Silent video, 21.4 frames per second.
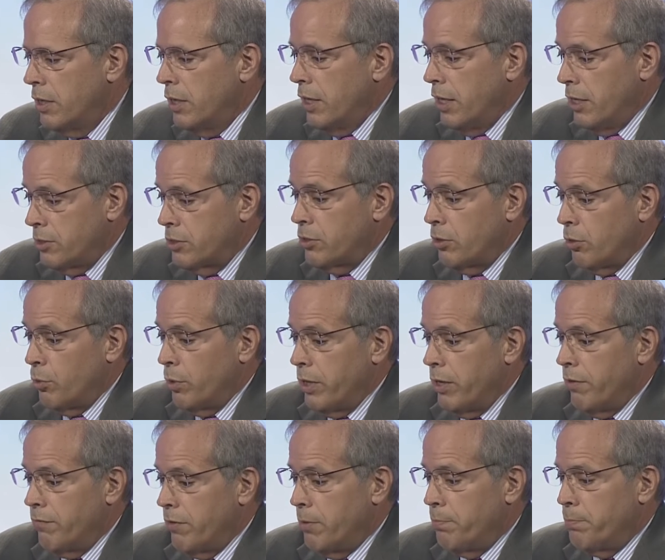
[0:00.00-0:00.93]
And so we
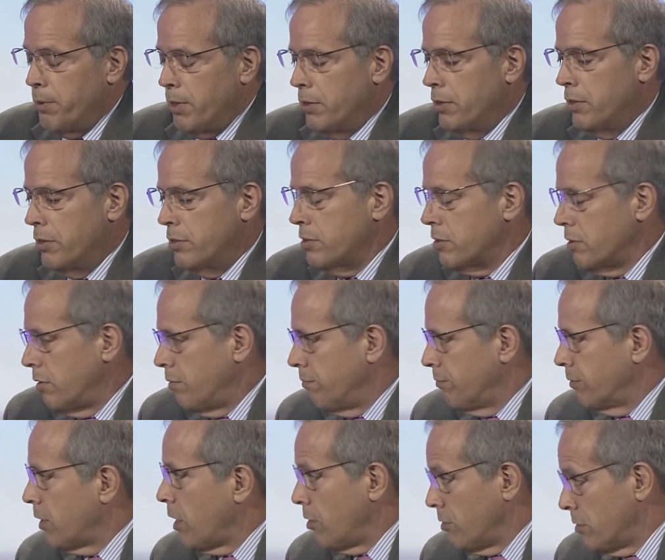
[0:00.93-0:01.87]
have an abundance
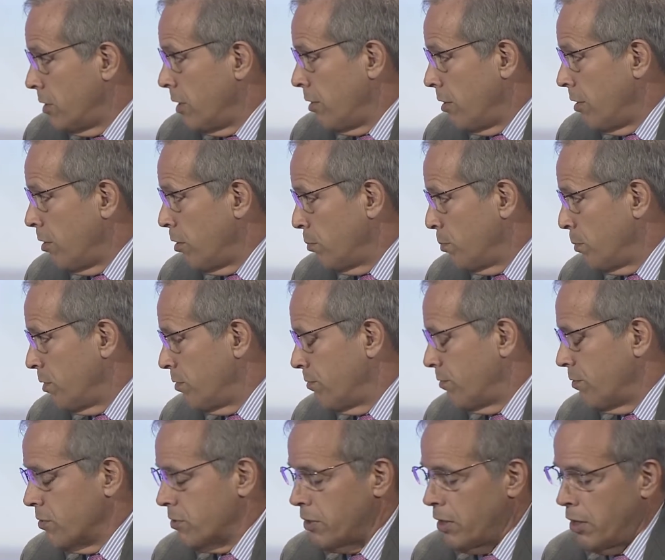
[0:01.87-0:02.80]
of CAR T therapies
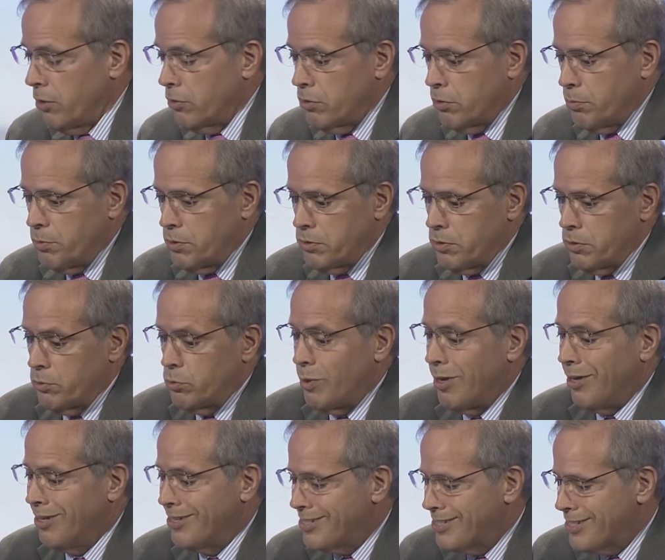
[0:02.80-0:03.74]
for solid tumors as
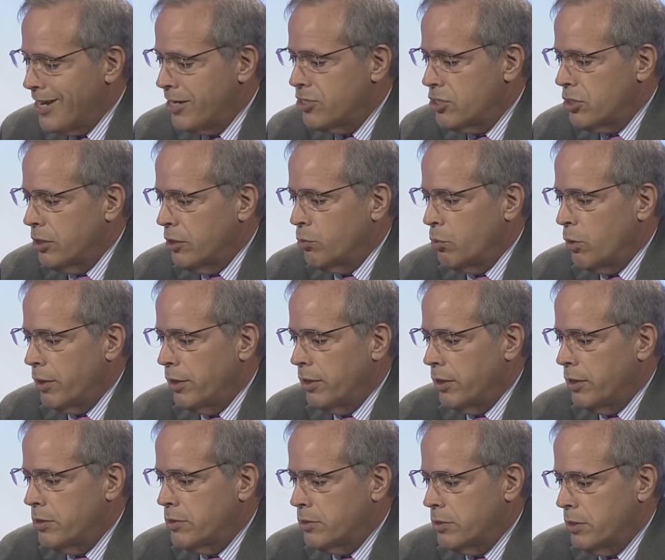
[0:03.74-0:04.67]
well. Essentially, what it
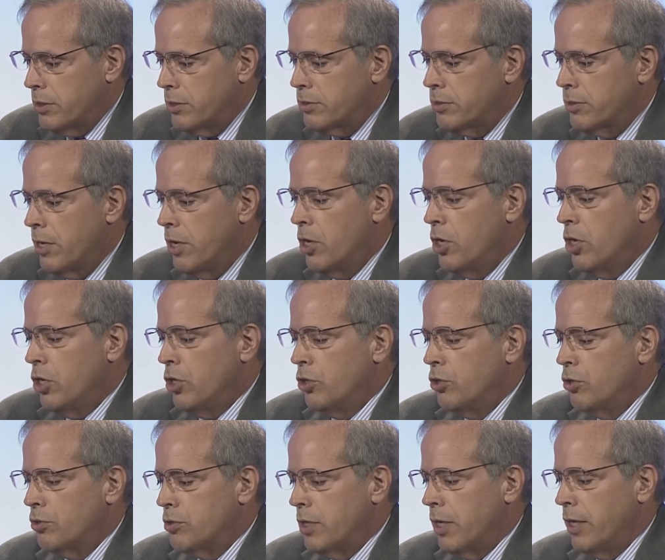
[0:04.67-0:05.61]
is is
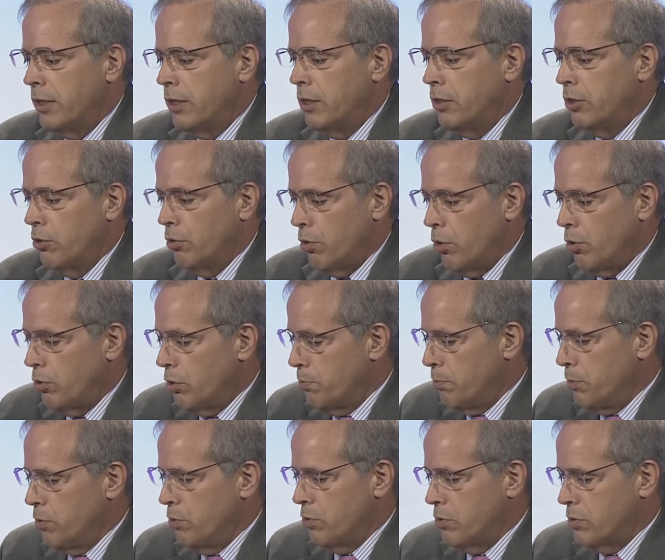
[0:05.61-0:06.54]
you're taking your own
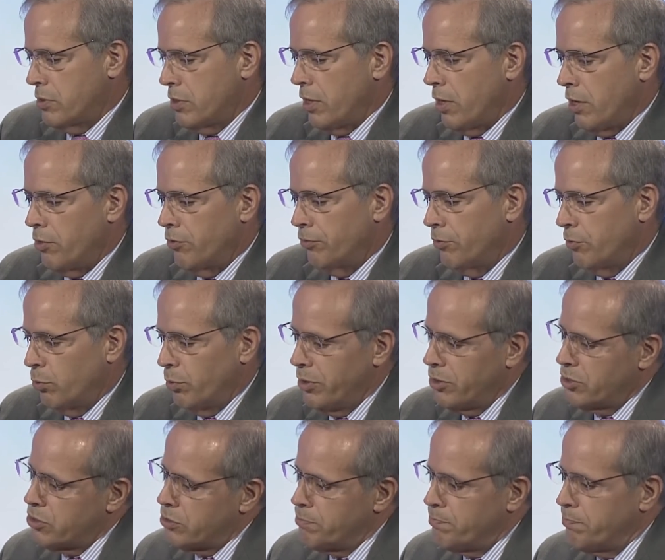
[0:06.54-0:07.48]
immune cells,
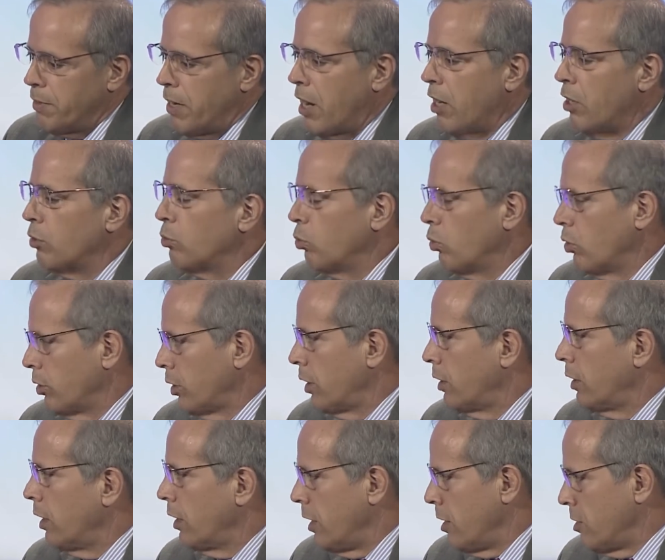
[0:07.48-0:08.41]
which aren't
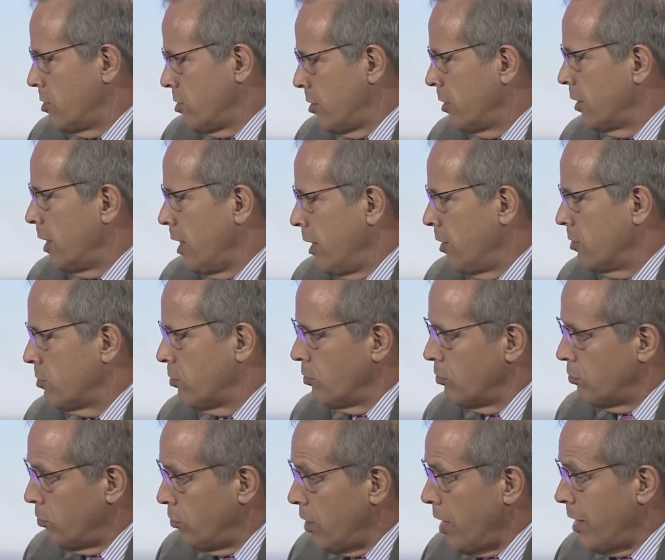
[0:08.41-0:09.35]
working against the cancer,
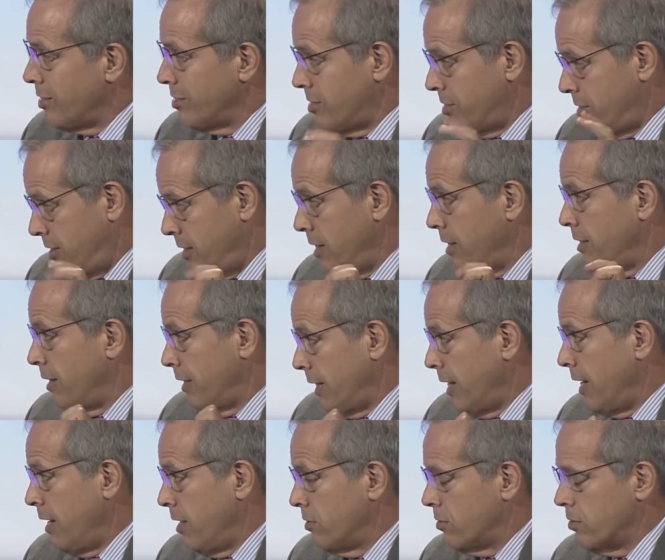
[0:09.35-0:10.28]
do not see the
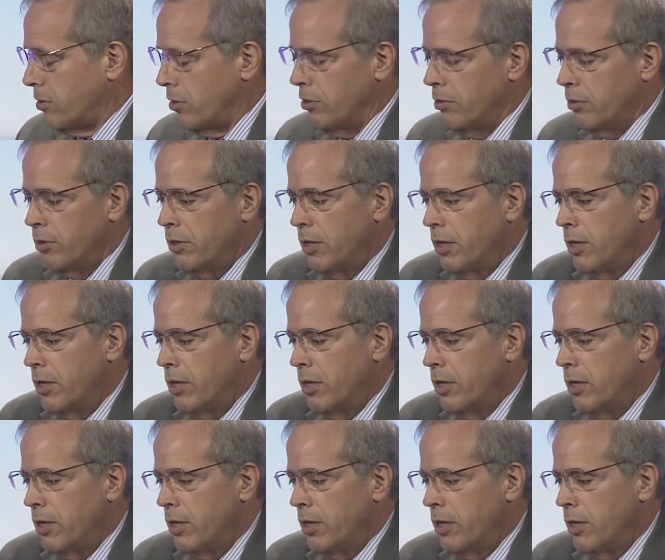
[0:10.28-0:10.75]
cancer,